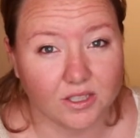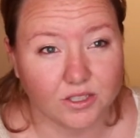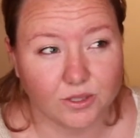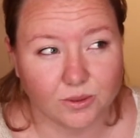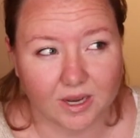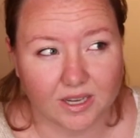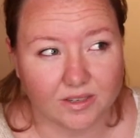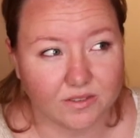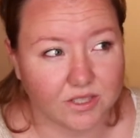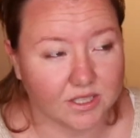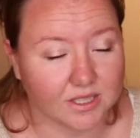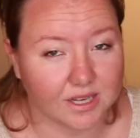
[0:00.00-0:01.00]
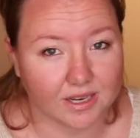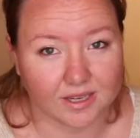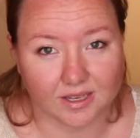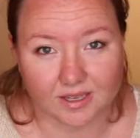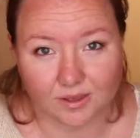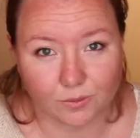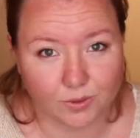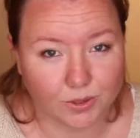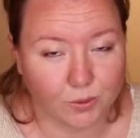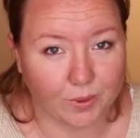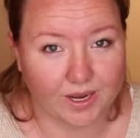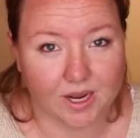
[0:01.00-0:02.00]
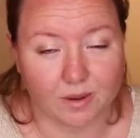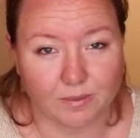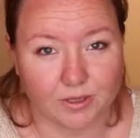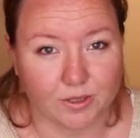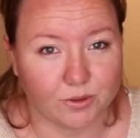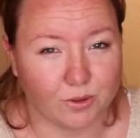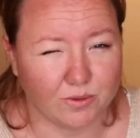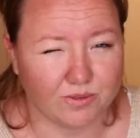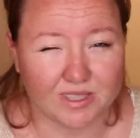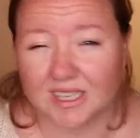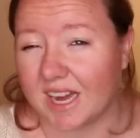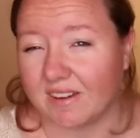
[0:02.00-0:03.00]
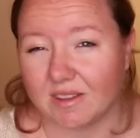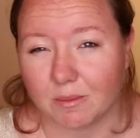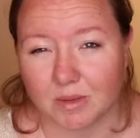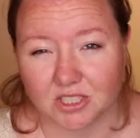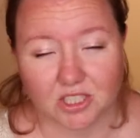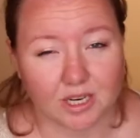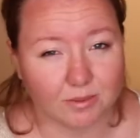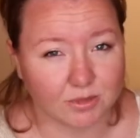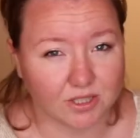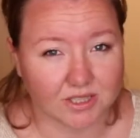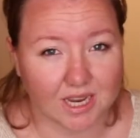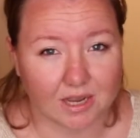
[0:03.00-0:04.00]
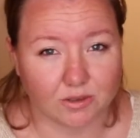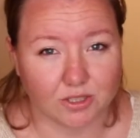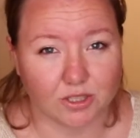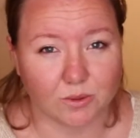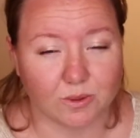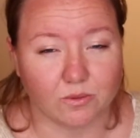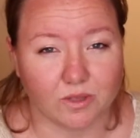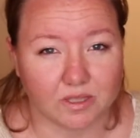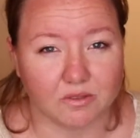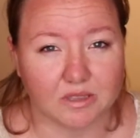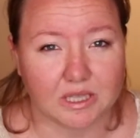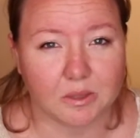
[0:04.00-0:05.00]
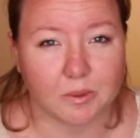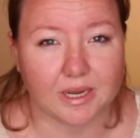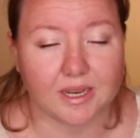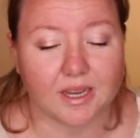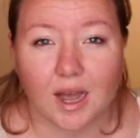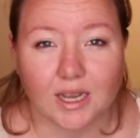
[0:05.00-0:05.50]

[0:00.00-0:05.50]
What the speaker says: to kind of just like when you wake up and you don't really have that much time, just how to do it really quick.